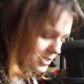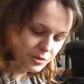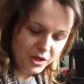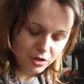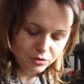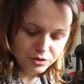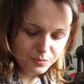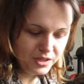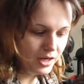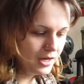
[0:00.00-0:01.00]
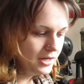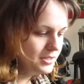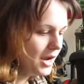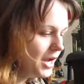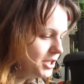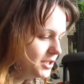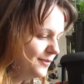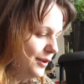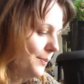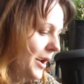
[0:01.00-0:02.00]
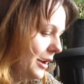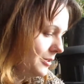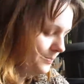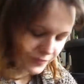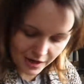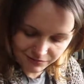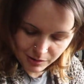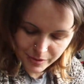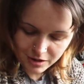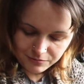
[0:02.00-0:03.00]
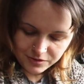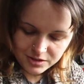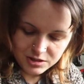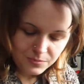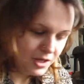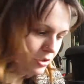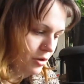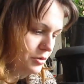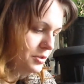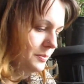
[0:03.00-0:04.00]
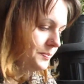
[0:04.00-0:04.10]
tomatoes, because I just feel bad. I feel bad for these tomatoes.